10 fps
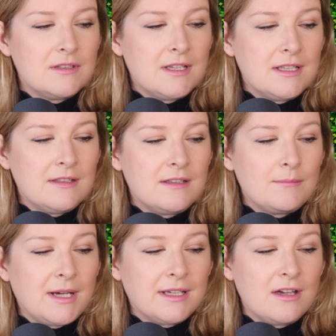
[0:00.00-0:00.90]
in
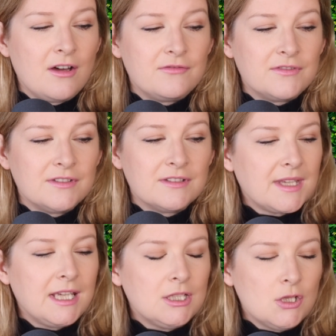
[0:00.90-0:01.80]
my oven.
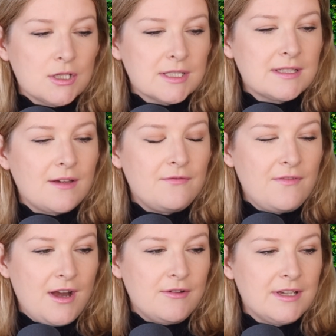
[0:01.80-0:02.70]
It looks
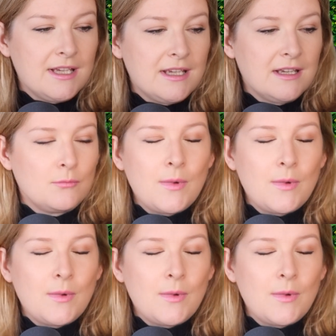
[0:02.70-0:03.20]
very